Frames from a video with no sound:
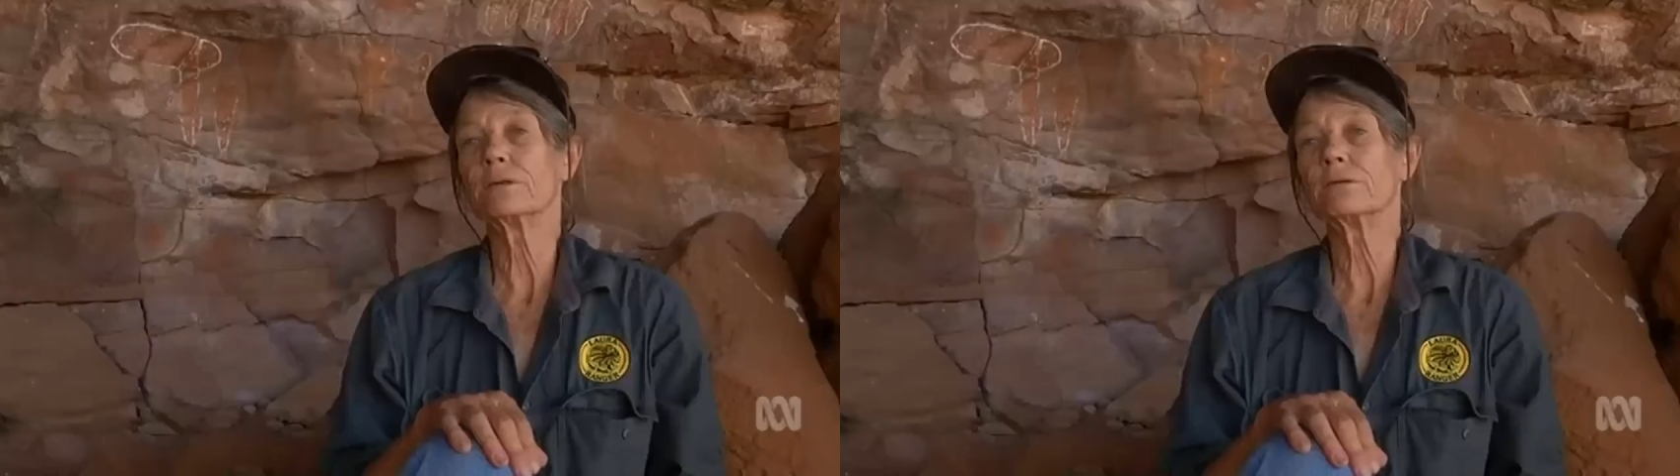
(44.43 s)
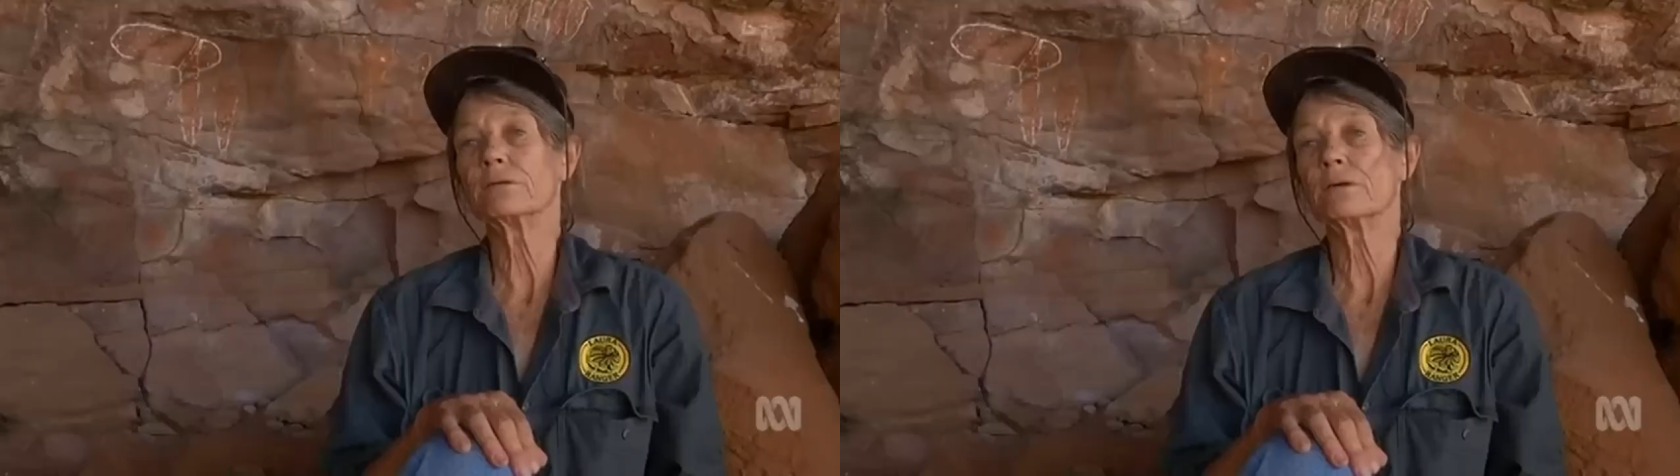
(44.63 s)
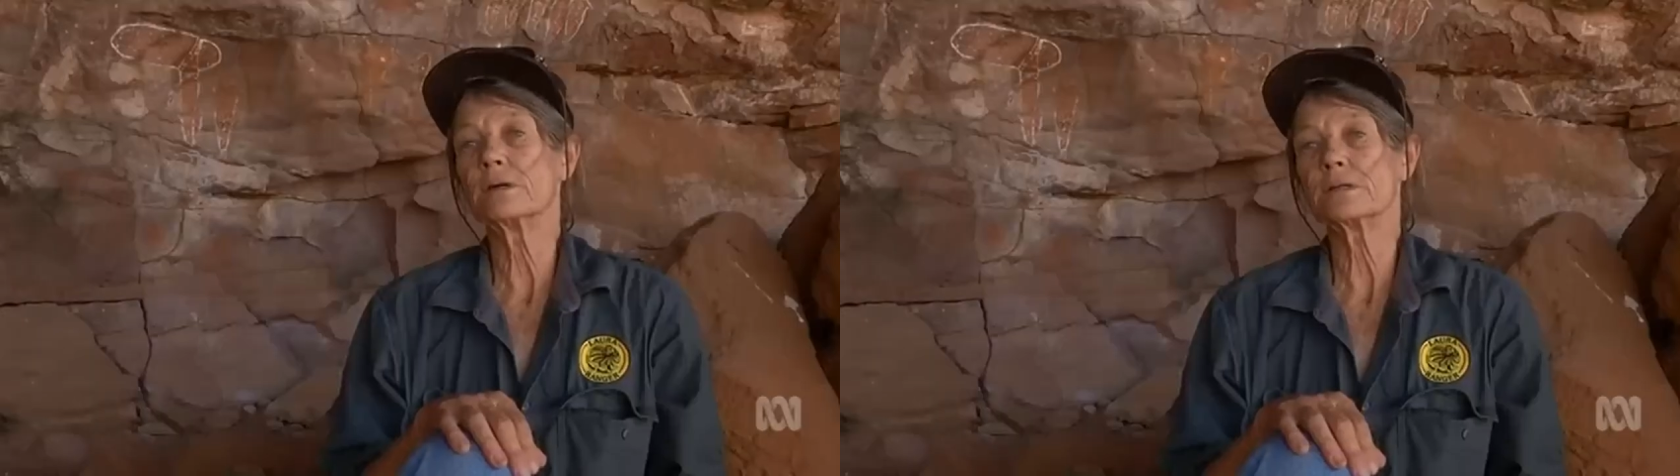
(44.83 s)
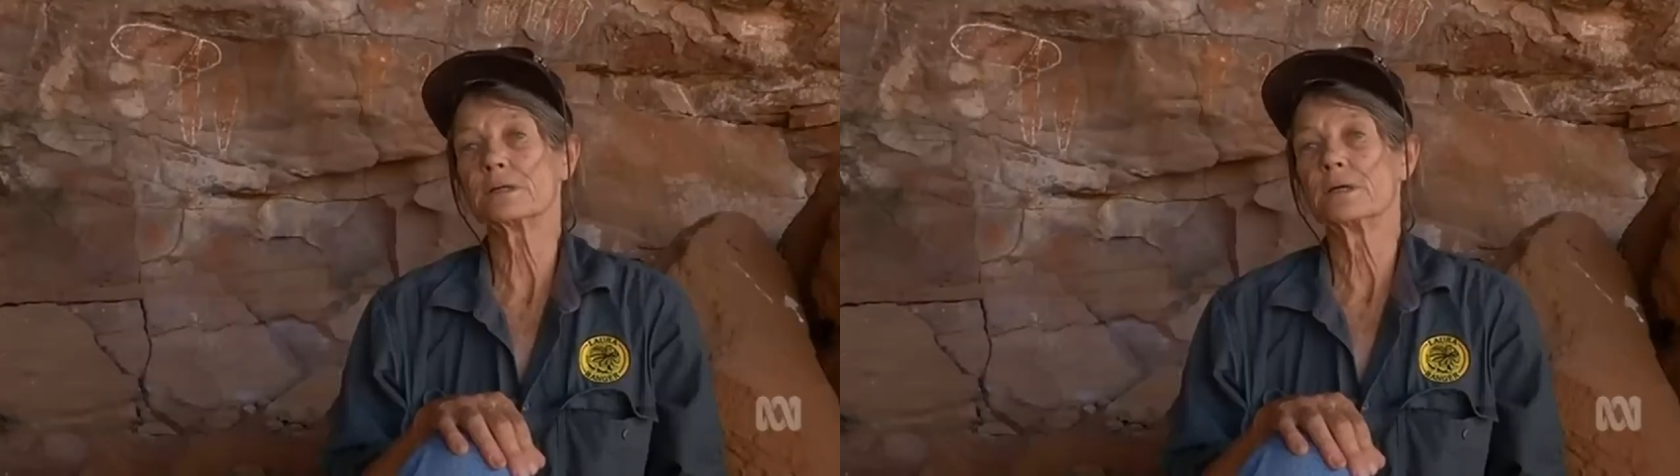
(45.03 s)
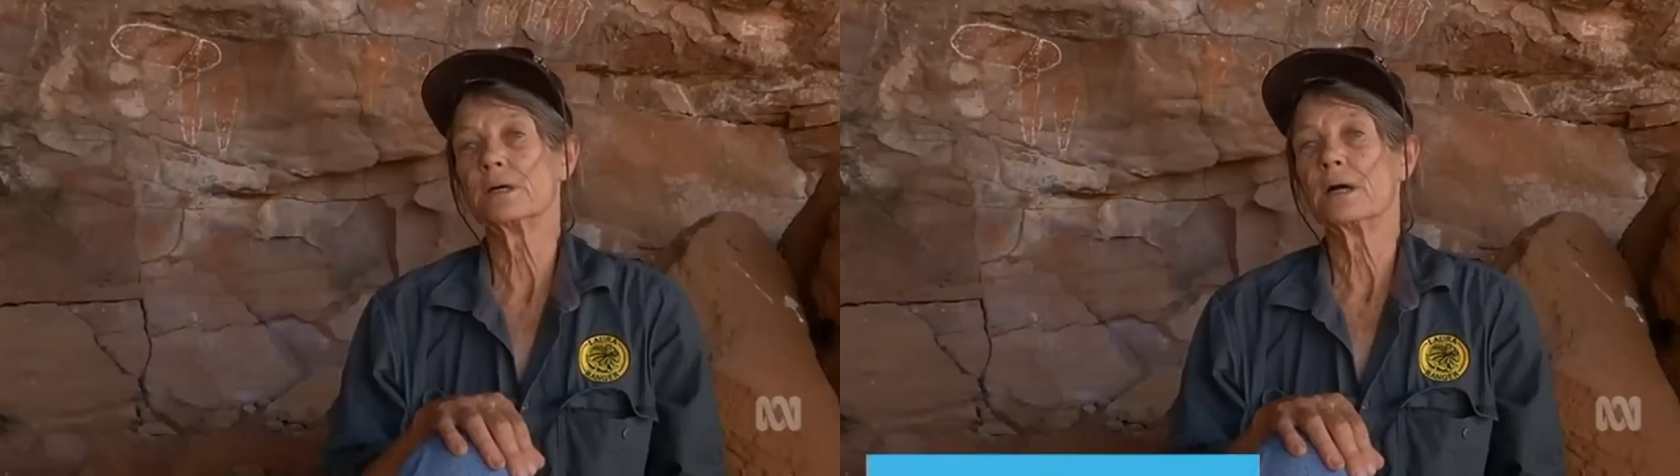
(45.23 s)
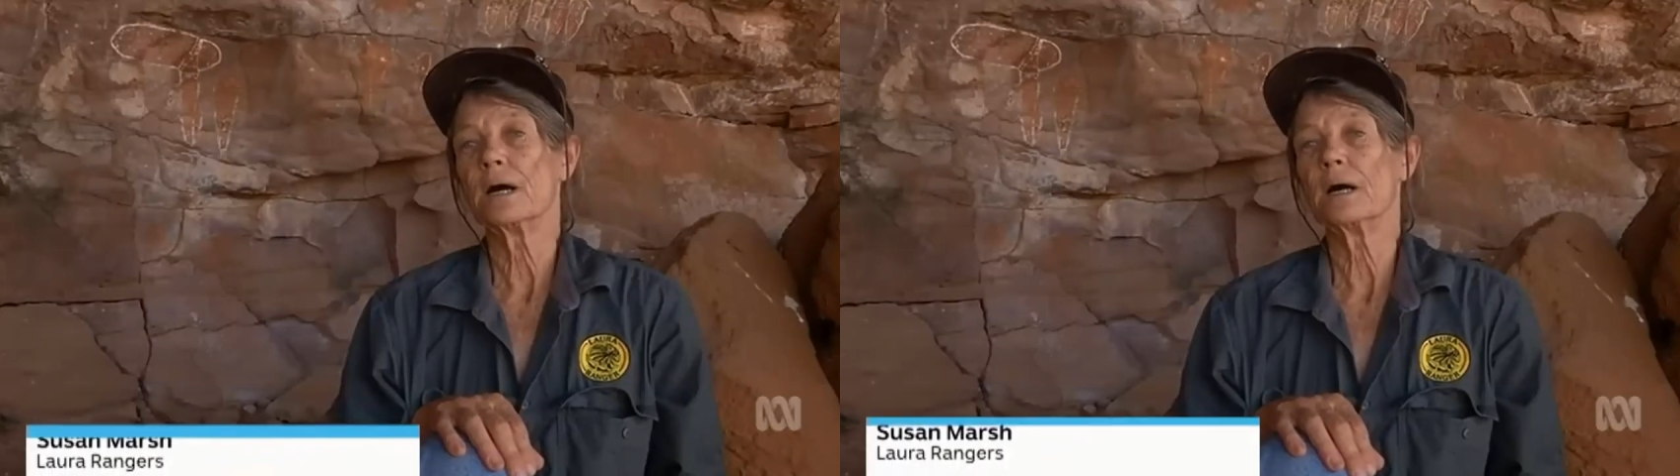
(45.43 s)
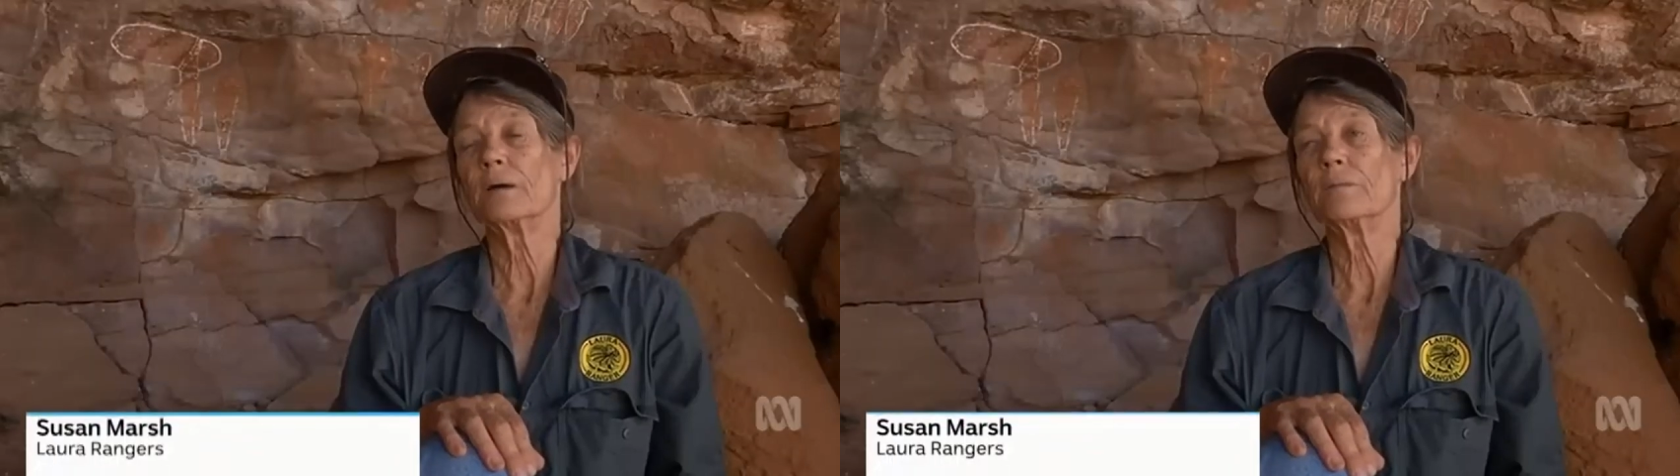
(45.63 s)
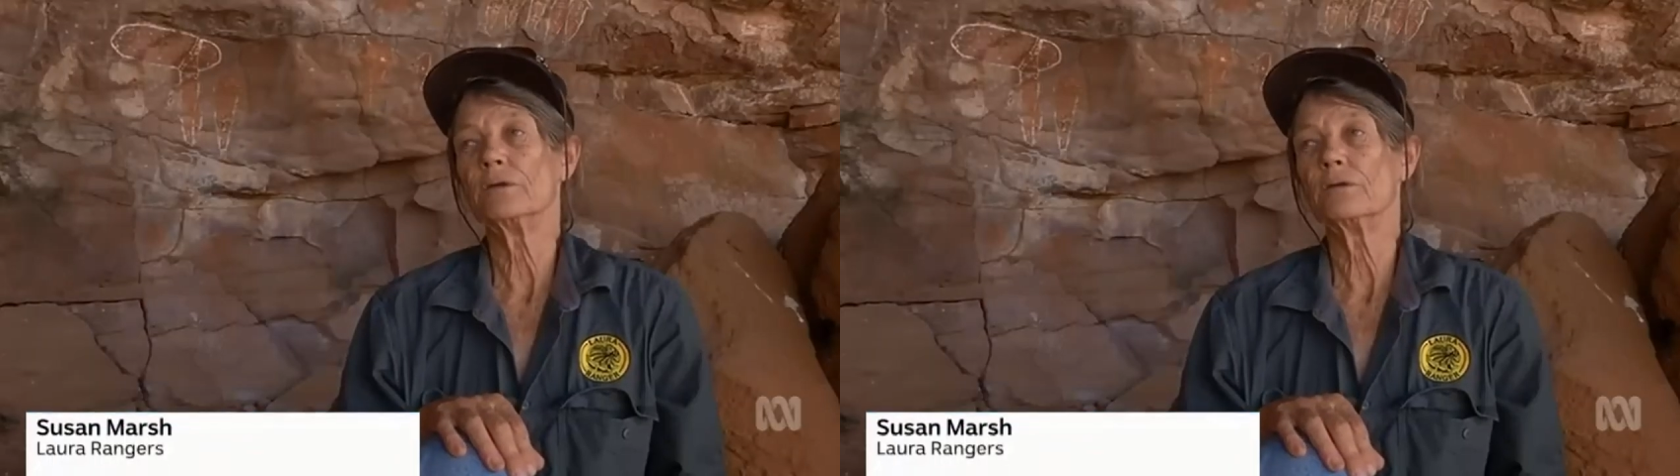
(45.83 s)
to this site. Um,